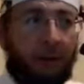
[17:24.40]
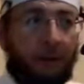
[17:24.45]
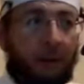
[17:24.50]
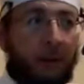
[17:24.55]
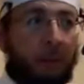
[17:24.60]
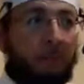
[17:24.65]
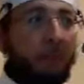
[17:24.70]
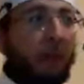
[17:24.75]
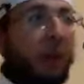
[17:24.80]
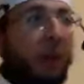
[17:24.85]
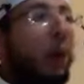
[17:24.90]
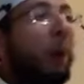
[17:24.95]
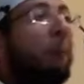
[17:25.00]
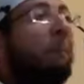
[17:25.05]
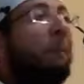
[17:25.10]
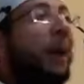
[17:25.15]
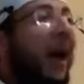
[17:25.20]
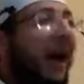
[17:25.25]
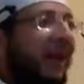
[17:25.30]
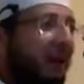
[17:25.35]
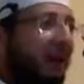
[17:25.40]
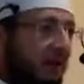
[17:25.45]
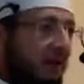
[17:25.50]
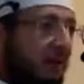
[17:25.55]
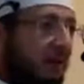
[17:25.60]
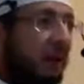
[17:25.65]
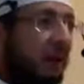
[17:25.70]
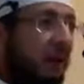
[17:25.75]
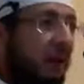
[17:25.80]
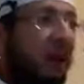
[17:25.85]
companions
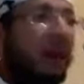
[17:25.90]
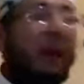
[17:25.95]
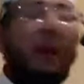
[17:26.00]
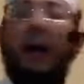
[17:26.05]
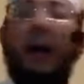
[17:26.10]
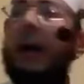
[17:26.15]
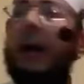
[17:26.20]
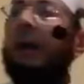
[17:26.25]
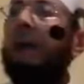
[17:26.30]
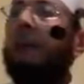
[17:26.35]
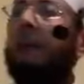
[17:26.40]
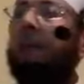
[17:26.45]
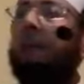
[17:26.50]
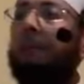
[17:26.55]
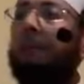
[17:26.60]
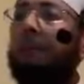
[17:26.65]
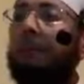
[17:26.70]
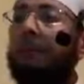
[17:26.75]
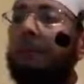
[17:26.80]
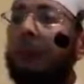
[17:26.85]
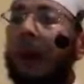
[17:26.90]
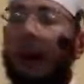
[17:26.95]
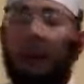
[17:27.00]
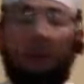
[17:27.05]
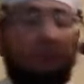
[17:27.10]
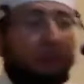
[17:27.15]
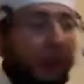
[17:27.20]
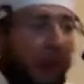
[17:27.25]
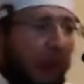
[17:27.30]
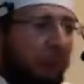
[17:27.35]
and,
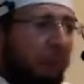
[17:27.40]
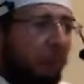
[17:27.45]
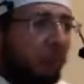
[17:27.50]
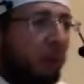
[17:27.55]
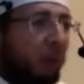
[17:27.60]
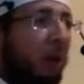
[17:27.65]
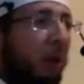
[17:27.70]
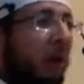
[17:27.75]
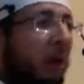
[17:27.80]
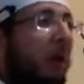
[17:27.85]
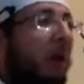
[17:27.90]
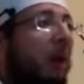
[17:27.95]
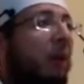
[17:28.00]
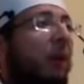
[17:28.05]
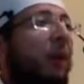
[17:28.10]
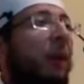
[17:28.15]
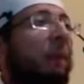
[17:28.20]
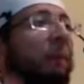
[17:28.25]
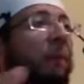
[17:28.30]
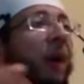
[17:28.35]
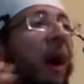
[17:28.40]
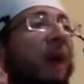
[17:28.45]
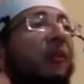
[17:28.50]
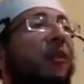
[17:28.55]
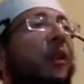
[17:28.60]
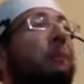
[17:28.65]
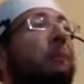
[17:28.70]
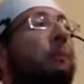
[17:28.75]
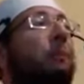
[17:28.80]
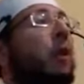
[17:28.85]
and people, the
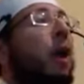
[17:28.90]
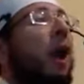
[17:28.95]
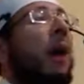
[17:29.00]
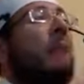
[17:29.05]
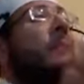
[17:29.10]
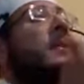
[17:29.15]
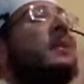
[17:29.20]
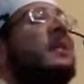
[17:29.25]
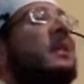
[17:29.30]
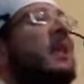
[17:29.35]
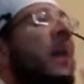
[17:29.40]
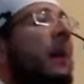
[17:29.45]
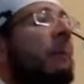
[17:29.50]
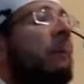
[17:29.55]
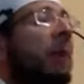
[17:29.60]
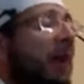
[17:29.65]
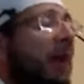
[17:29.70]
Prophet promised them